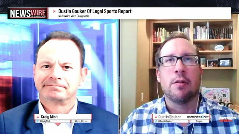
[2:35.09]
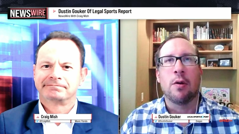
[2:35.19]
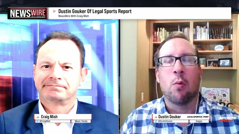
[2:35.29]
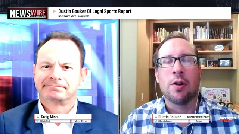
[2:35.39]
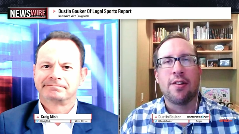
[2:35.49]
Speaker 1: And
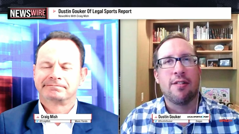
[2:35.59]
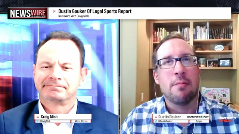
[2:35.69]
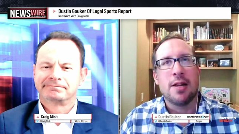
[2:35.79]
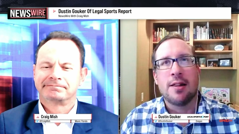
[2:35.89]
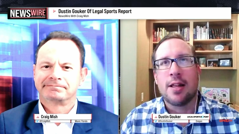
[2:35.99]
what does it
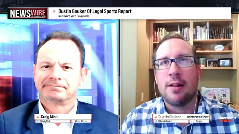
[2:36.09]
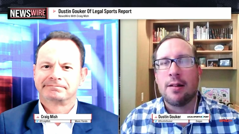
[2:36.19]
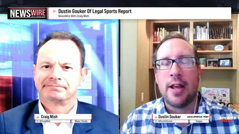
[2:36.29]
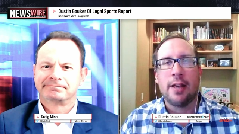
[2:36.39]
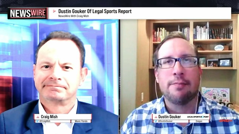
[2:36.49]
mean at the end of
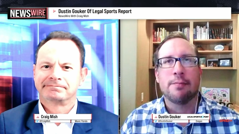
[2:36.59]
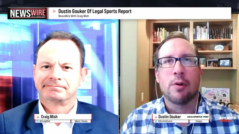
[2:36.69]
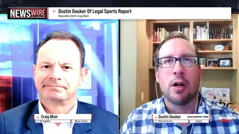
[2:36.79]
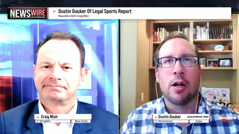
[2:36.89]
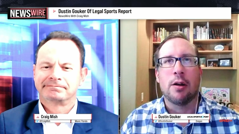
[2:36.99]
the day?
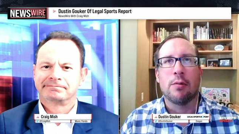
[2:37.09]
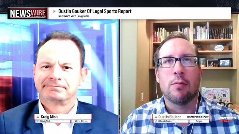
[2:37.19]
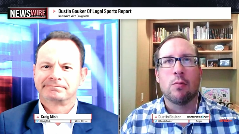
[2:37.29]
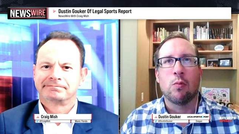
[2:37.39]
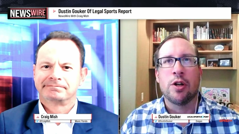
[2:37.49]
Uh,
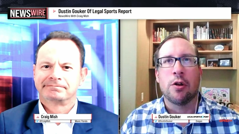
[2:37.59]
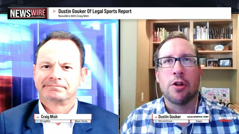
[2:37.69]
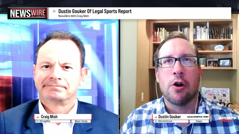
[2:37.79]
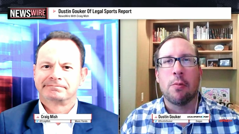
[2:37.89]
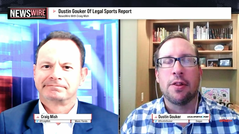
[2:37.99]
we don't
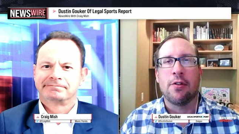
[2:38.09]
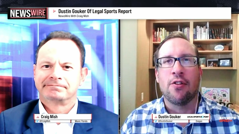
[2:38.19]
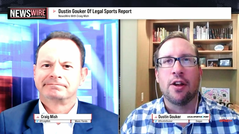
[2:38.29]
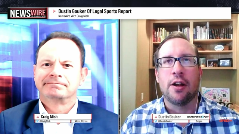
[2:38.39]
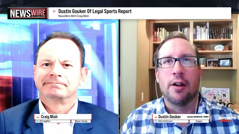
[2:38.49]
know. But
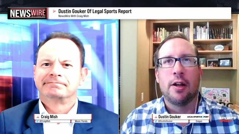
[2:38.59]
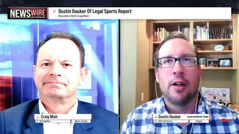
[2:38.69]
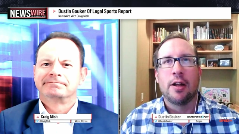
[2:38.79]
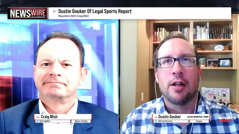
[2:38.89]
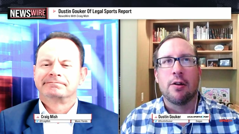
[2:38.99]
there's a,
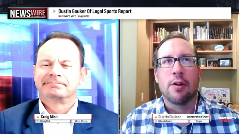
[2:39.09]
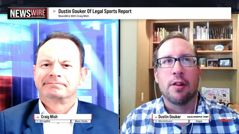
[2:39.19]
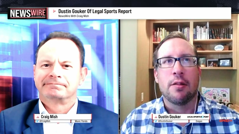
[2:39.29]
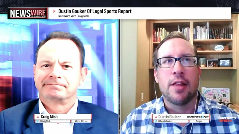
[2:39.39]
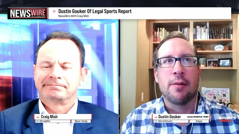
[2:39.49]
you know,
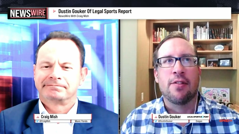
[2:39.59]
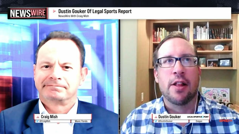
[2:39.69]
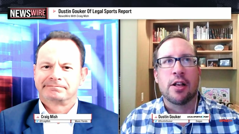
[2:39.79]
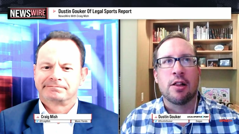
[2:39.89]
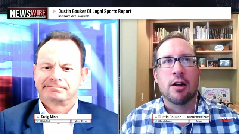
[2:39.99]
uh, they
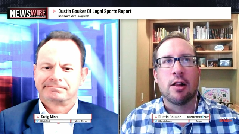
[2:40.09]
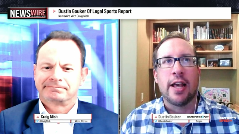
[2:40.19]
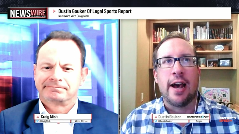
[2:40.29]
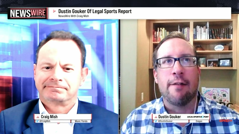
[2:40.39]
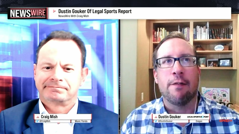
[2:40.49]
they
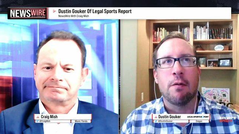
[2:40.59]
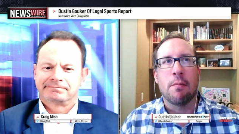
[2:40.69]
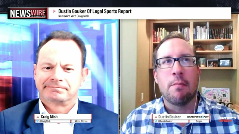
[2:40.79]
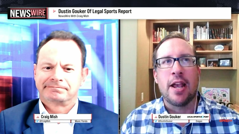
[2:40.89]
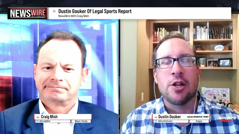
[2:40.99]
clearly have
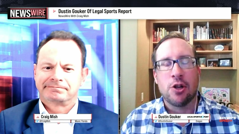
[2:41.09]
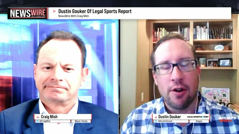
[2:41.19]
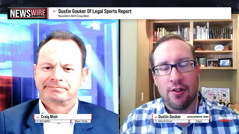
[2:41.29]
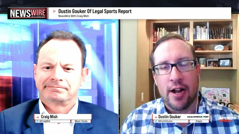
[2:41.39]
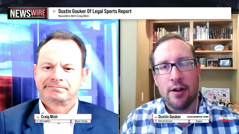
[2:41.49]
major
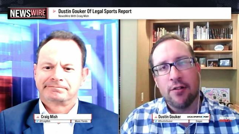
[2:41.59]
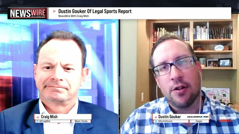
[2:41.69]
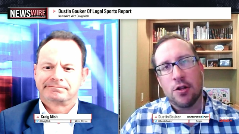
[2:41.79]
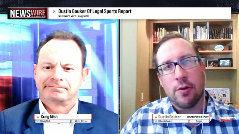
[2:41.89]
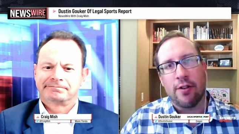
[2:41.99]
designs
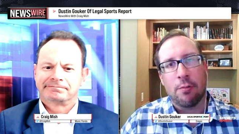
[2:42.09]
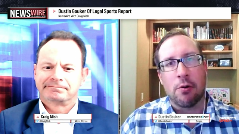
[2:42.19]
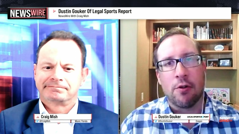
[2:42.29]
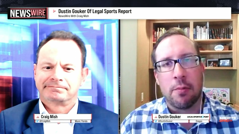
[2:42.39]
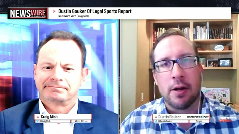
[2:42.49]
on the U.S.
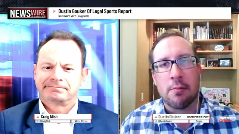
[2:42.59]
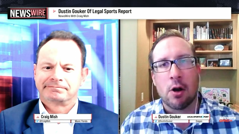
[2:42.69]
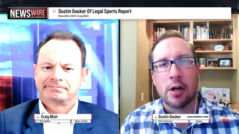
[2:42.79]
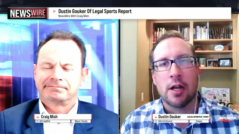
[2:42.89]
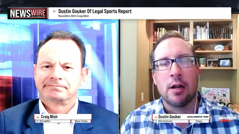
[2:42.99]
sports betting
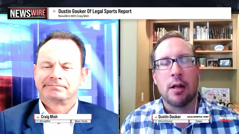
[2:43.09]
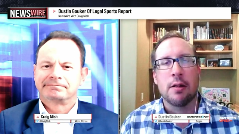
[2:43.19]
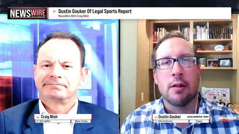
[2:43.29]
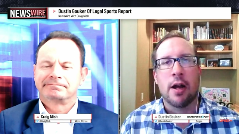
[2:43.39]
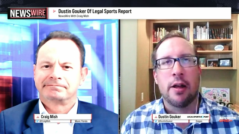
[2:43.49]
market,
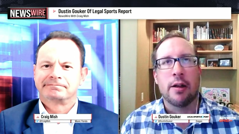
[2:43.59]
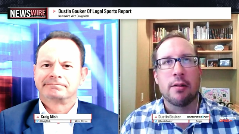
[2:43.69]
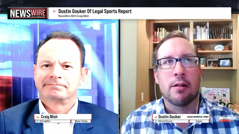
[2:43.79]
and I